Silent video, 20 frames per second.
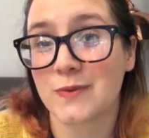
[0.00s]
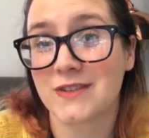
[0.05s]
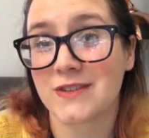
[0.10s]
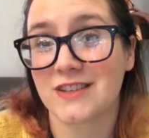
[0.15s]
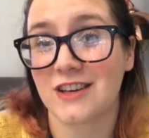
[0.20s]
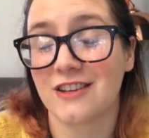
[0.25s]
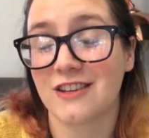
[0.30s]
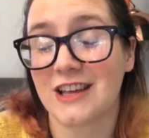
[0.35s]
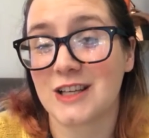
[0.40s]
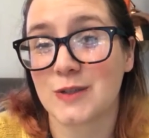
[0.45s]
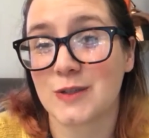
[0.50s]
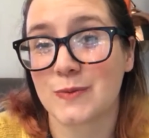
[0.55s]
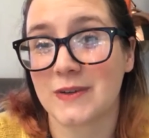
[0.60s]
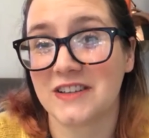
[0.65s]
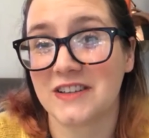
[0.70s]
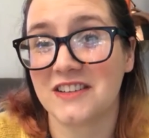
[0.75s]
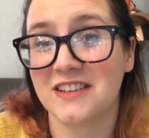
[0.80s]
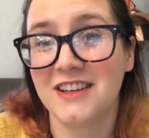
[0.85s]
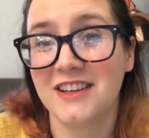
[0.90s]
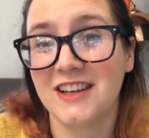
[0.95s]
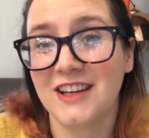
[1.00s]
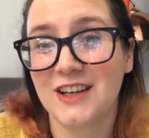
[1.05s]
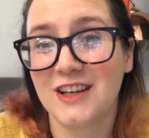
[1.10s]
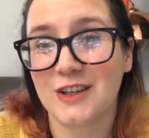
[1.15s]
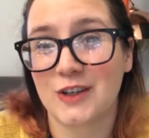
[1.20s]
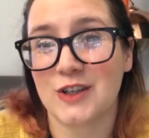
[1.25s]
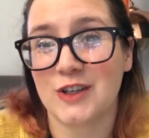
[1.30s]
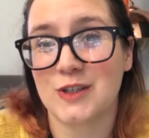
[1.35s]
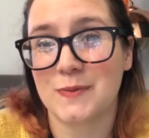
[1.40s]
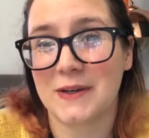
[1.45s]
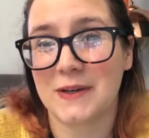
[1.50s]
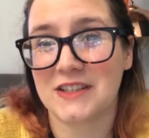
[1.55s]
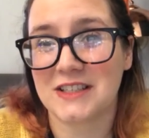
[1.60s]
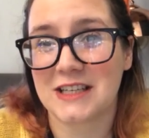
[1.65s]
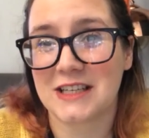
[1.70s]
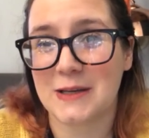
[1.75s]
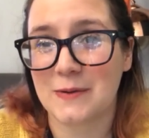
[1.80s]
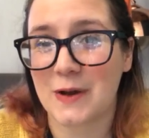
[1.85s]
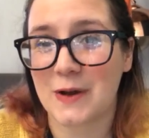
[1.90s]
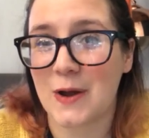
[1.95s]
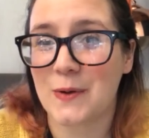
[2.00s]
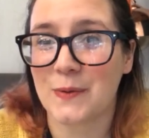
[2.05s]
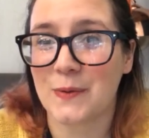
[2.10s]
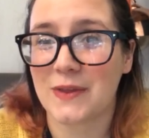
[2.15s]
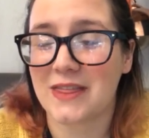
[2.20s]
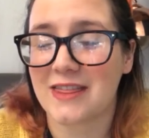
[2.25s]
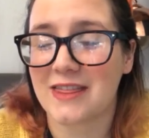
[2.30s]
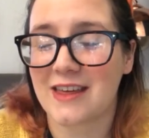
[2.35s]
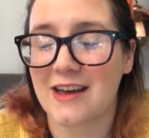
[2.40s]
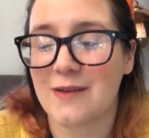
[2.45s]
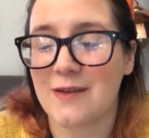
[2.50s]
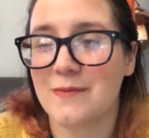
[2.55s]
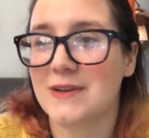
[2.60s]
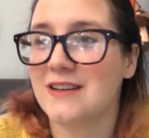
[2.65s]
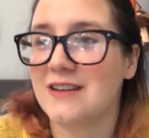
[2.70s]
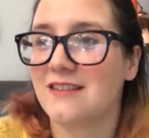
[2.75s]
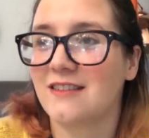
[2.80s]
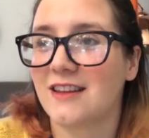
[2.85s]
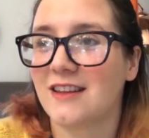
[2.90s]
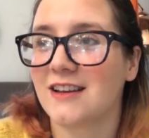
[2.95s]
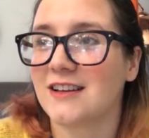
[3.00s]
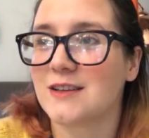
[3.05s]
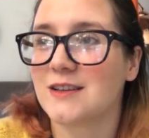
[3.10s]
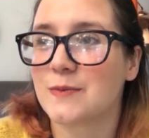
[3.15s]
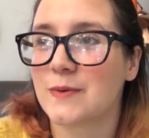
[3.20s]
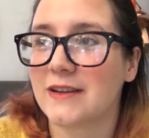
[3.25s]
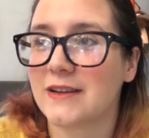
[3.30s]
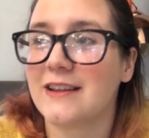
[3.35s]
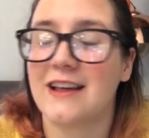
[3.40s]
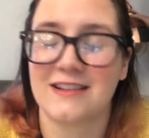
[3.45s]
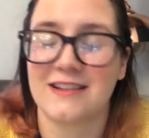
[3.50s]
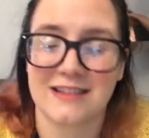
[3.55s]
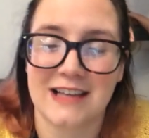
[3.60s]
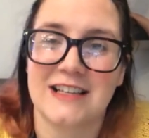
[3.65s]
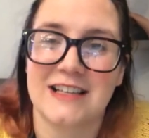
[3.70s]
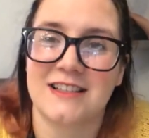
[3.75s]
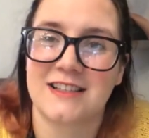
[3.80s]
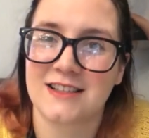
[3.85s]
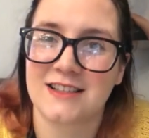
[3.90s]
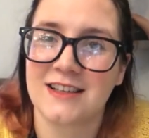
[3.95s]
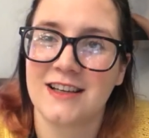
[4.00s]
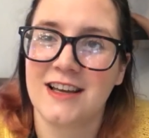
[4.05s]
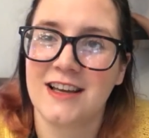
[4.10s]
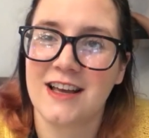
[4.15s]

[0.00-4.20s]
So that's been good to be able to keep going with them and things. But that's